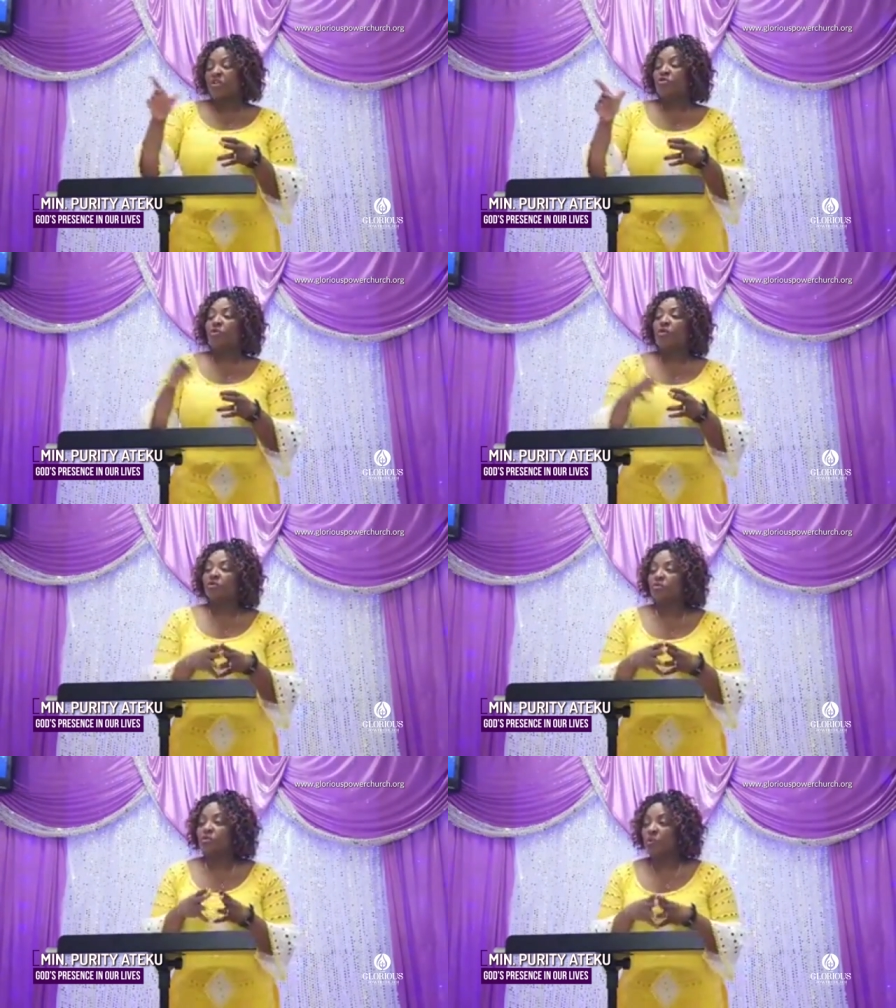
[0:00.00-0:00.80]
When you go
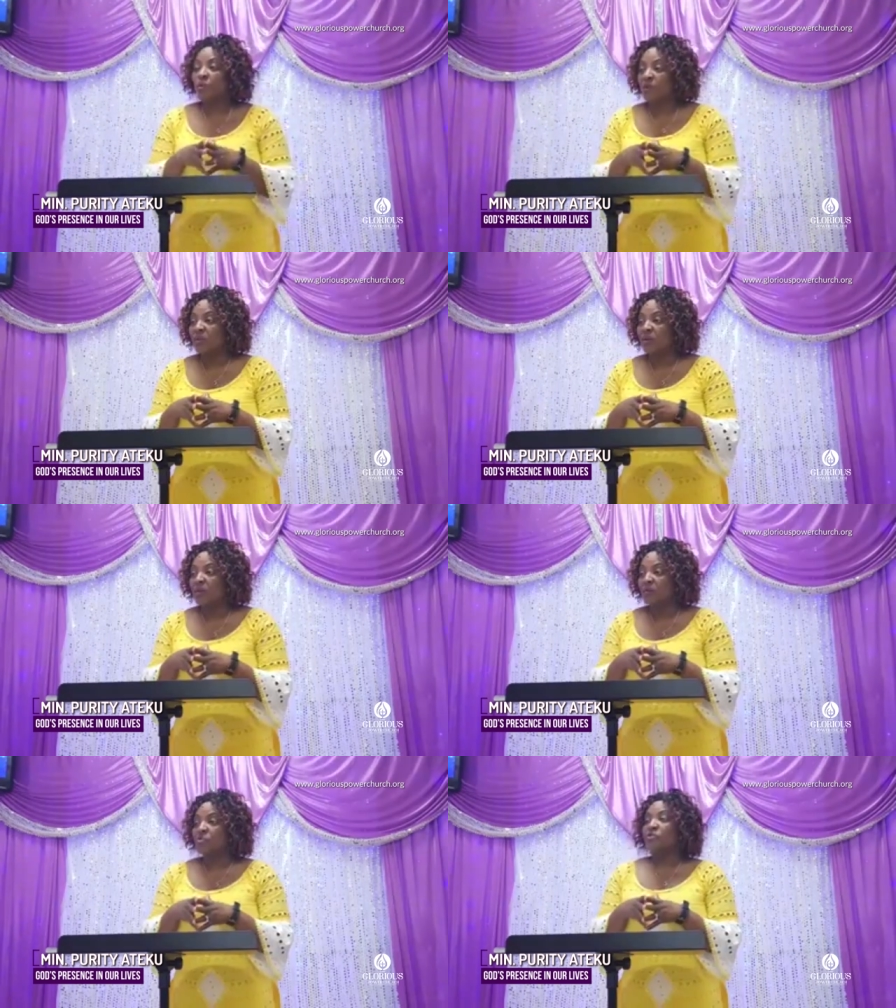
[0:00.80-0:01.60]
to school,
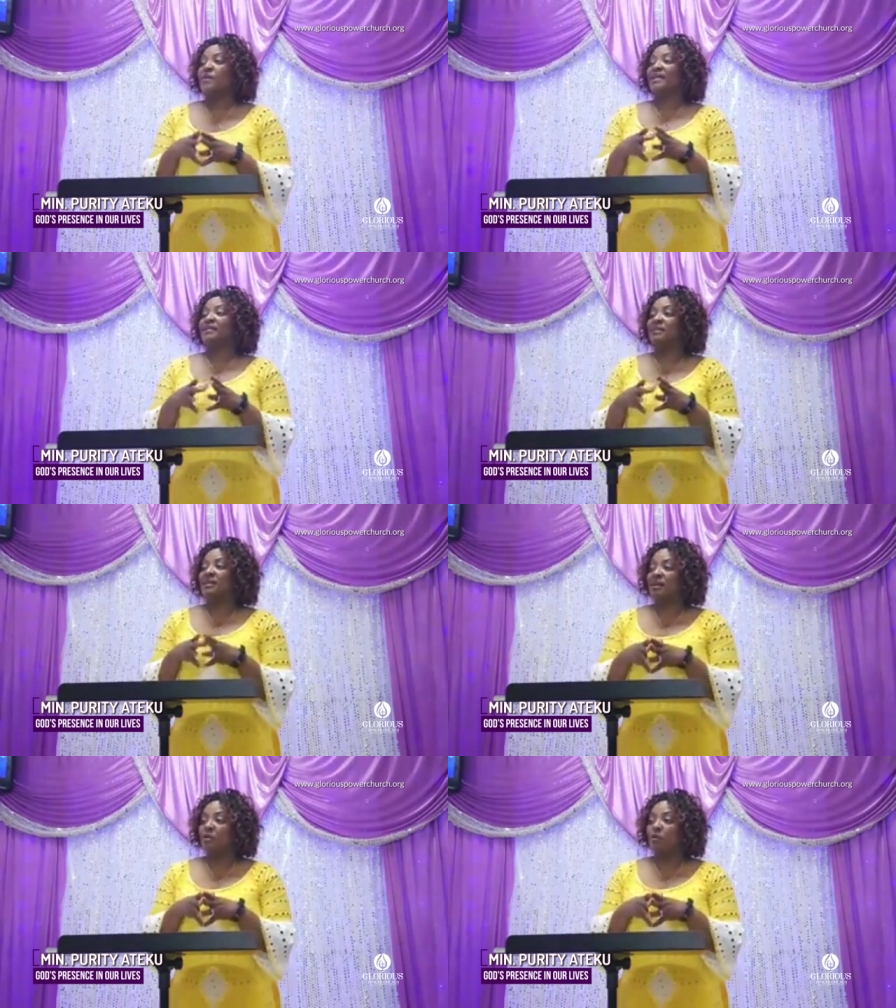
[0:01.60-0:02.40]
do the right
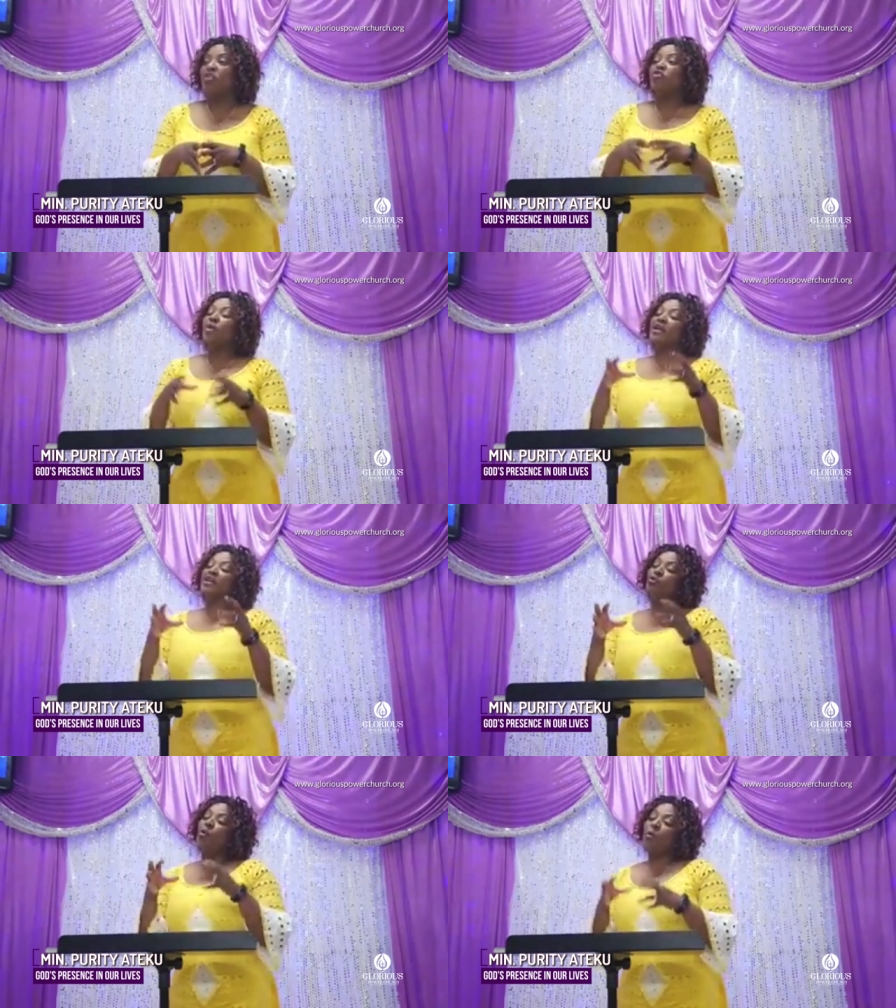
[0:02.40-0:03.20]
thing. When you are
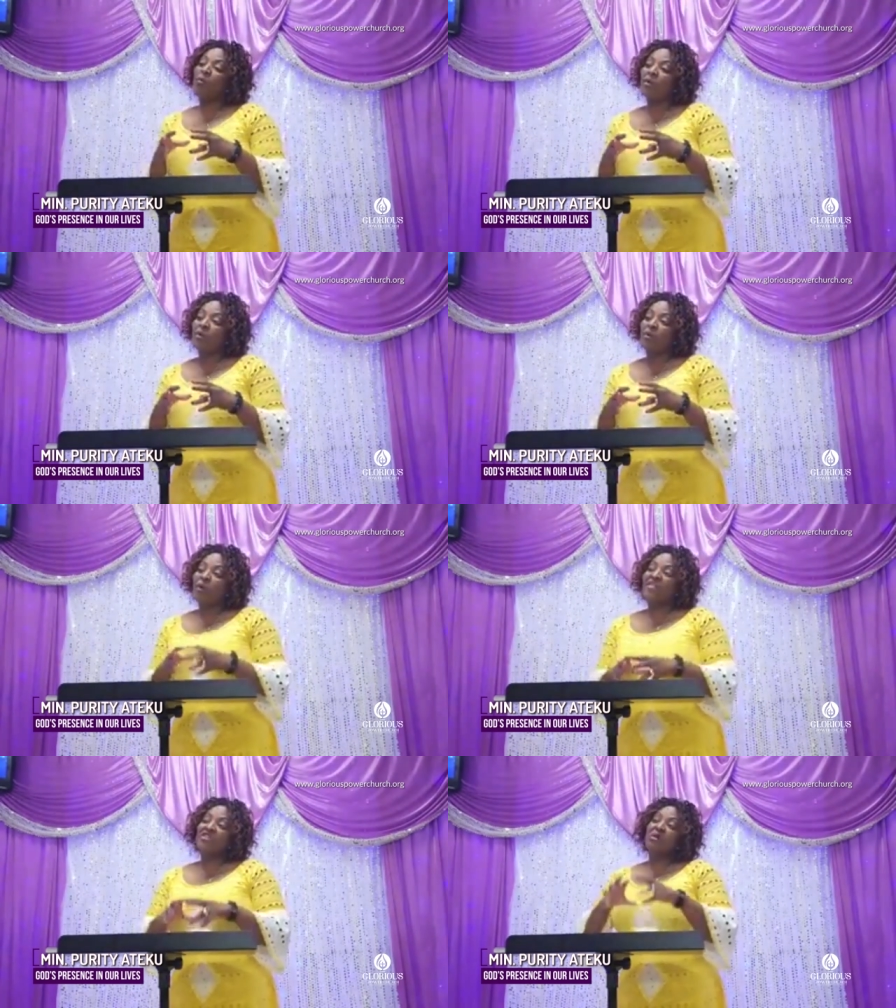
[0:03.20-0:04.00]
at home,
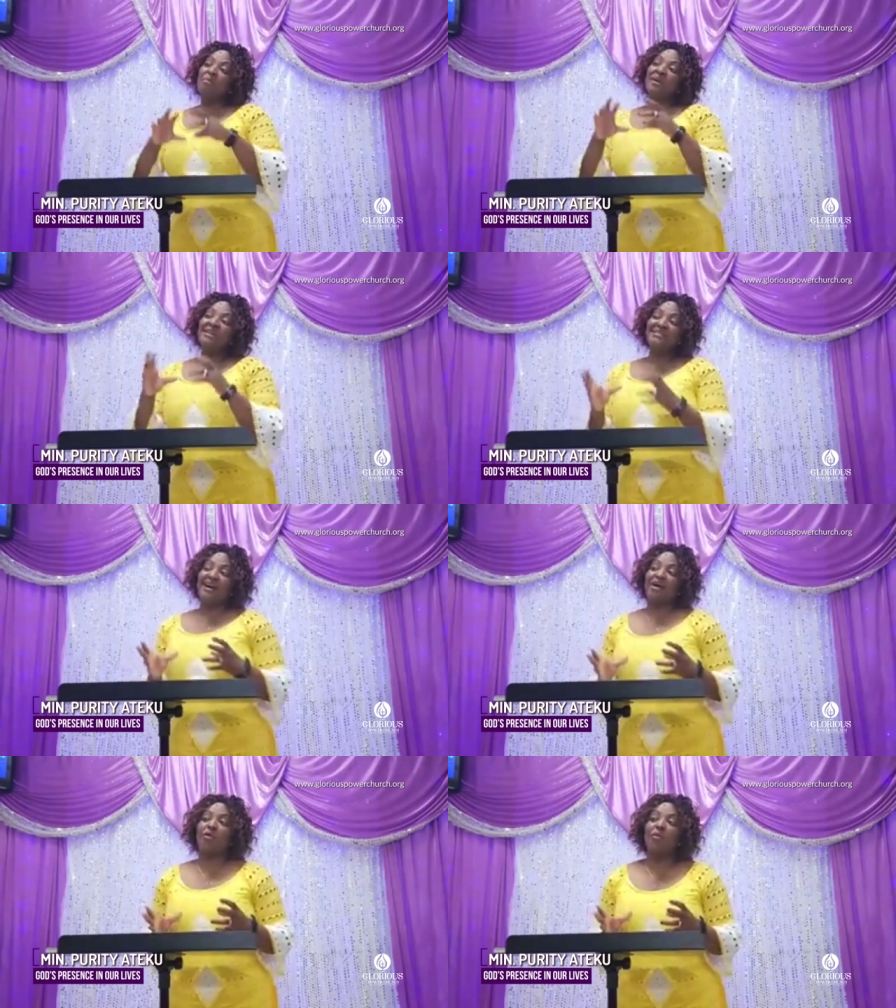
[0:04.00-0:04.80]
whether your parents
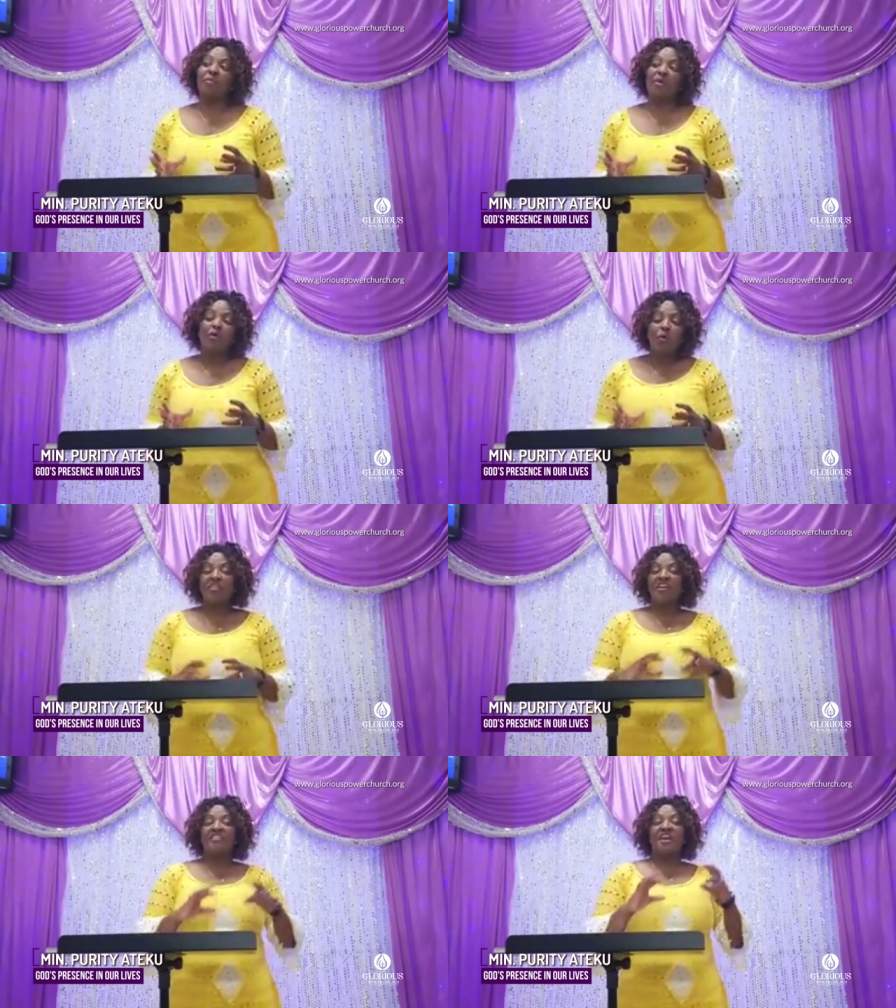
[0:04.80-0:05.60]
are home,
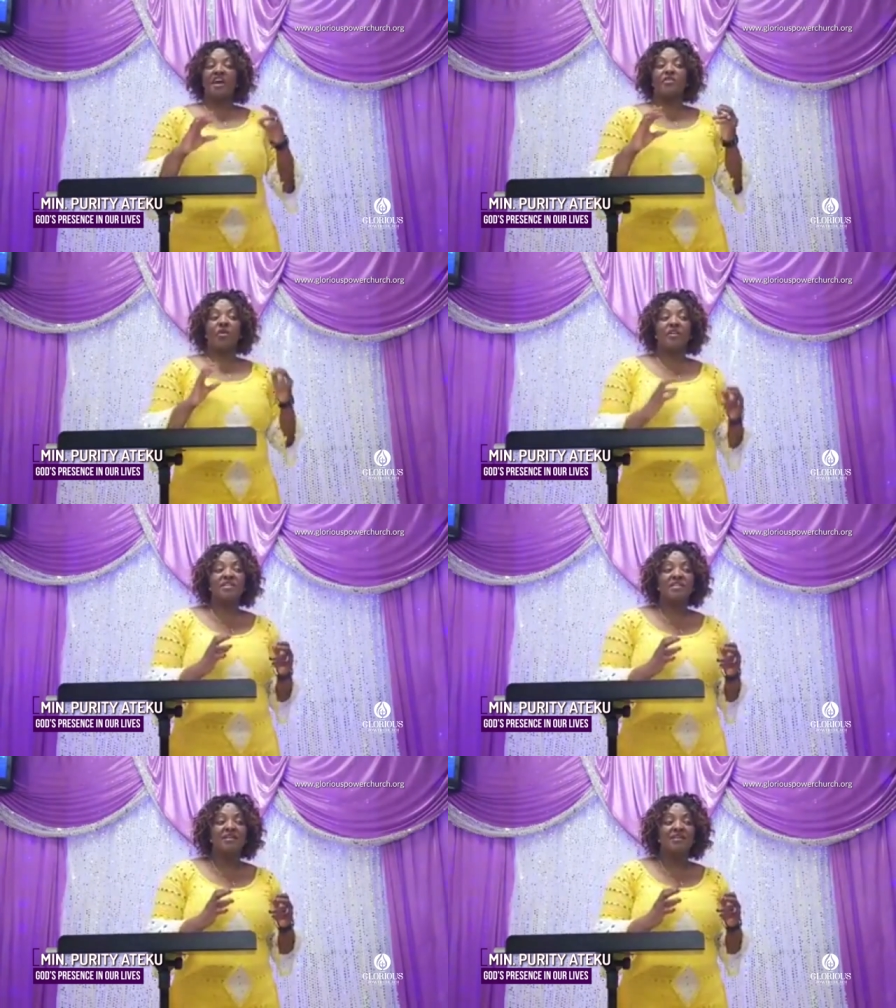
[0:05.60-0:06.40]
whether they are
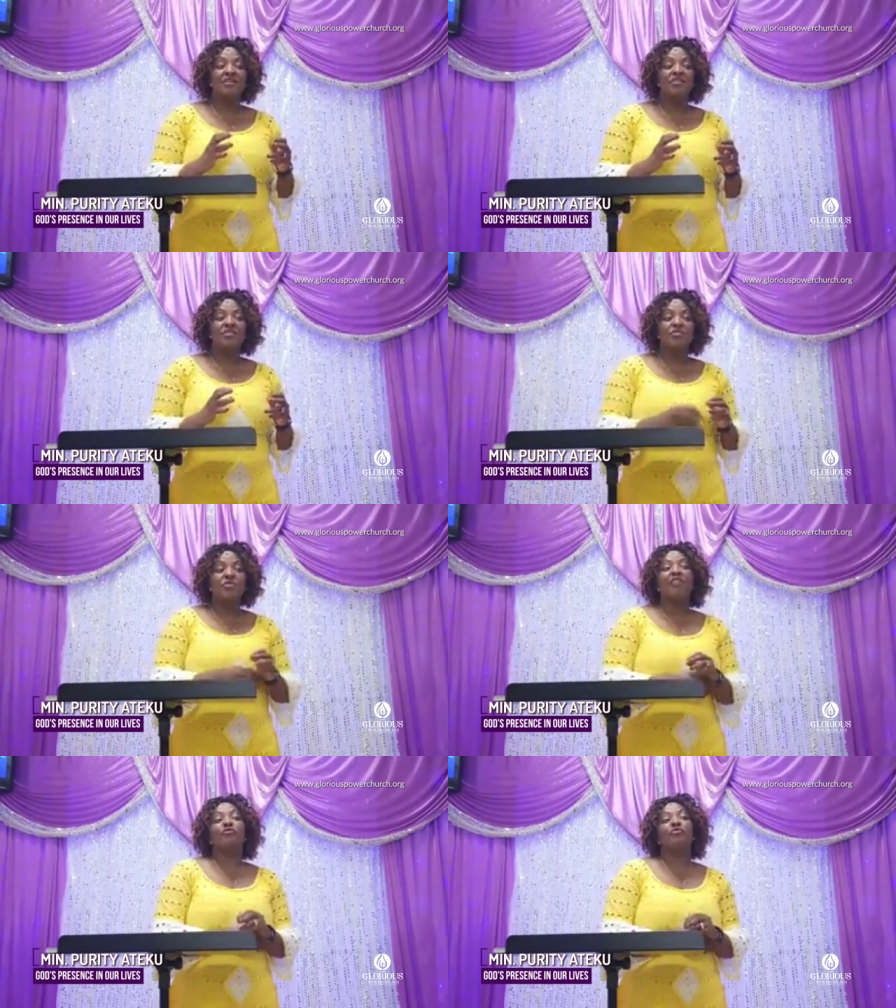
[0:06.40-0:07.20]
not,
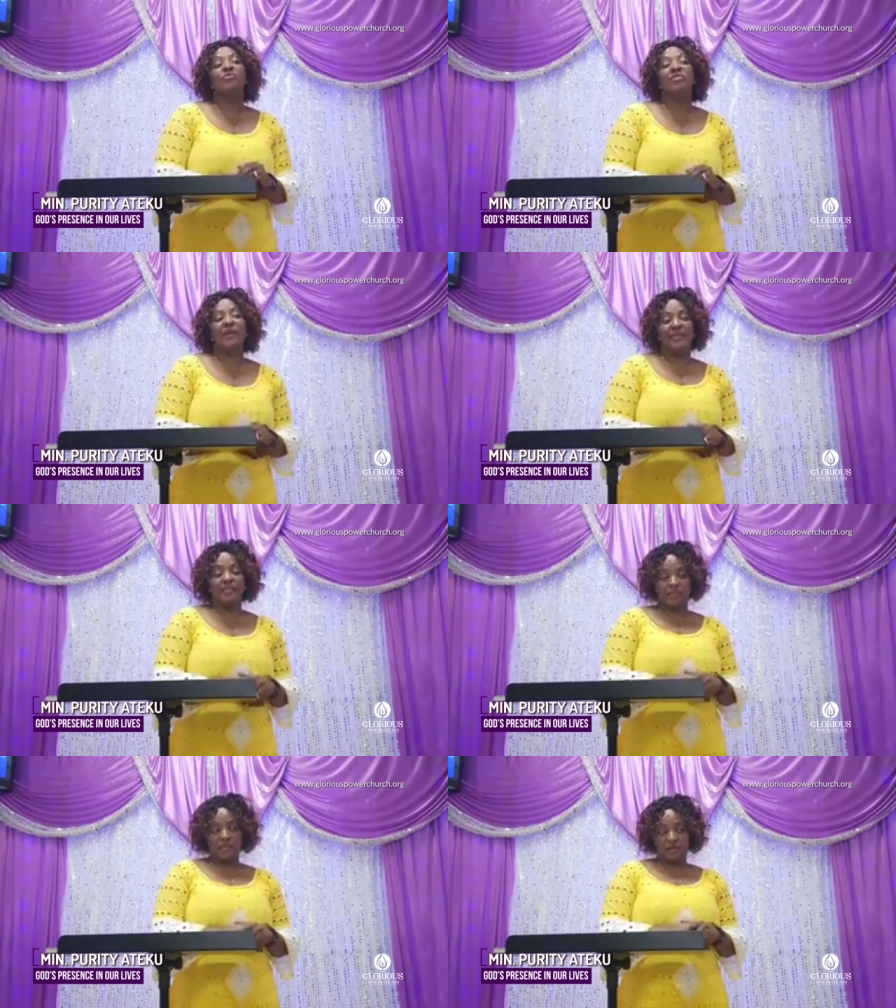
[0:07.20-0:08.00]
you have to do the right
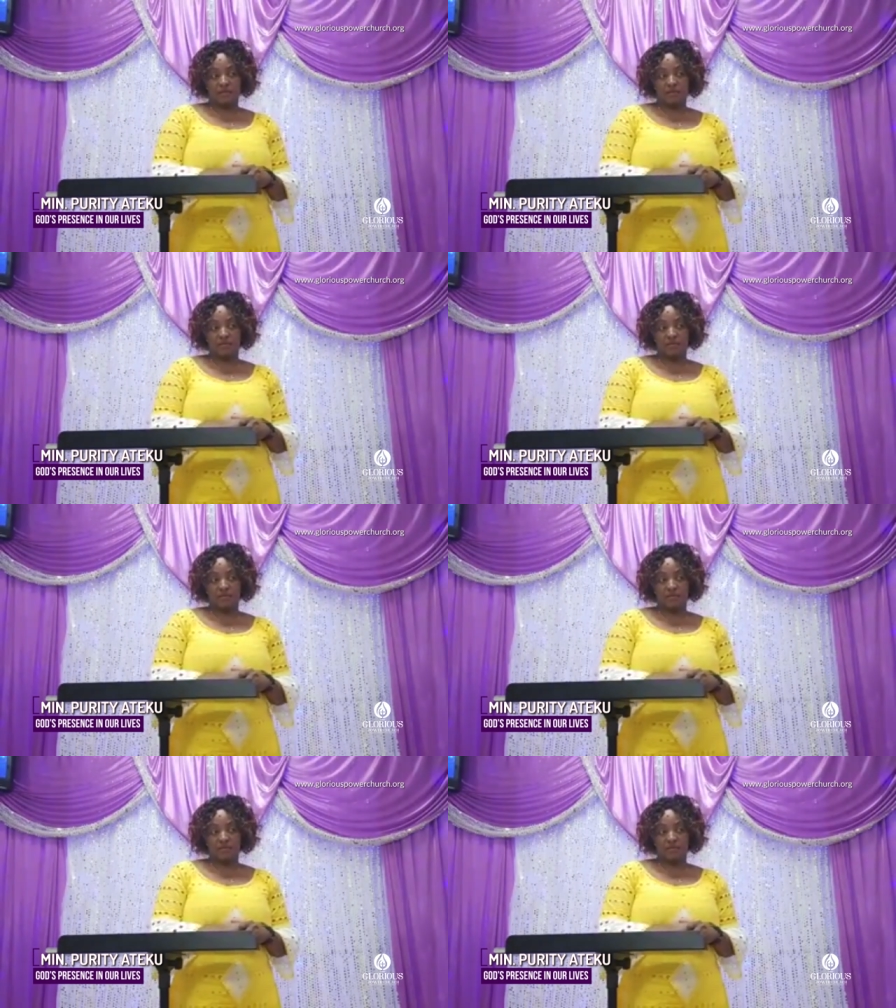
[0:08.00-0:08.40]
thing.